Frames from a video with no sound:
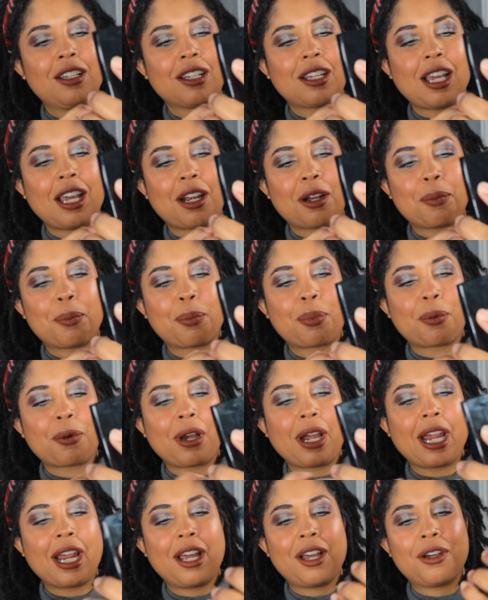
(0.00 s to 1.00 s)
got a
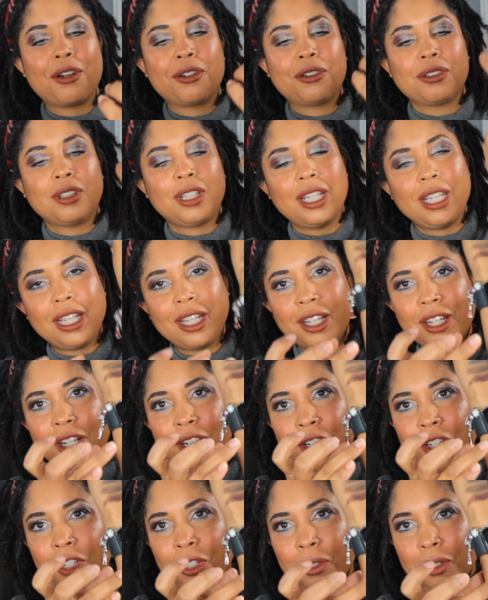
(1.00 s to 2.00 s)
brown
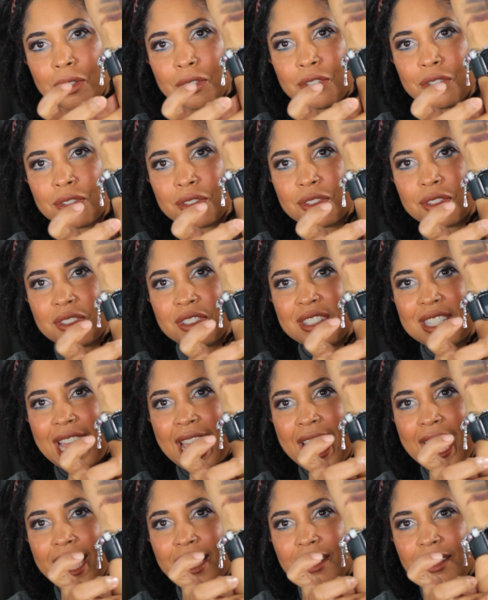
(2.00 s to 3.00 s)
here, just
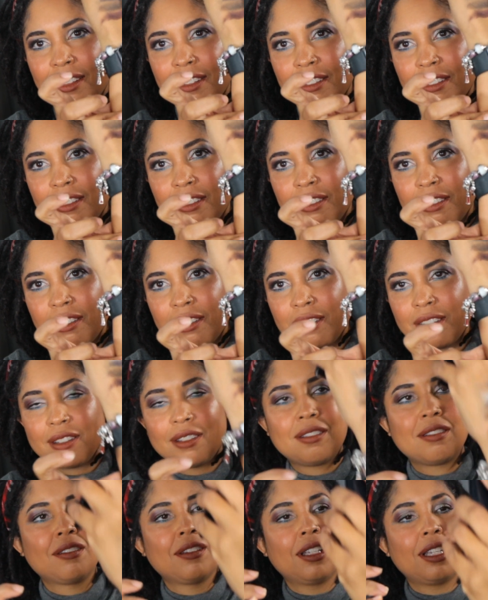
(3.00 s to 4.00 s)
satin,
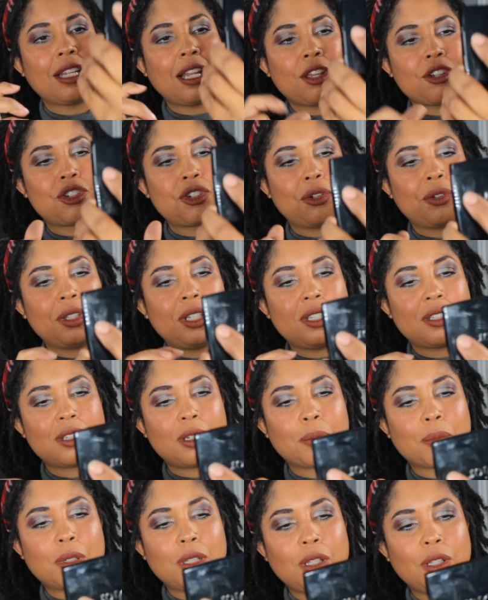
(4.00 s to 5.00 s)
and I'll show these
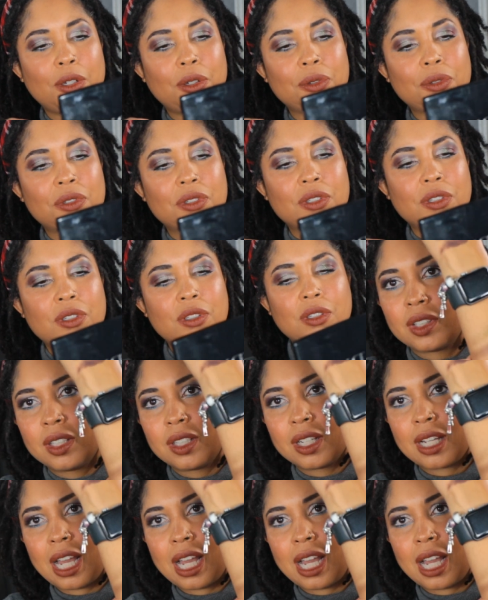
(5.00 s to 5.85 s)
up close.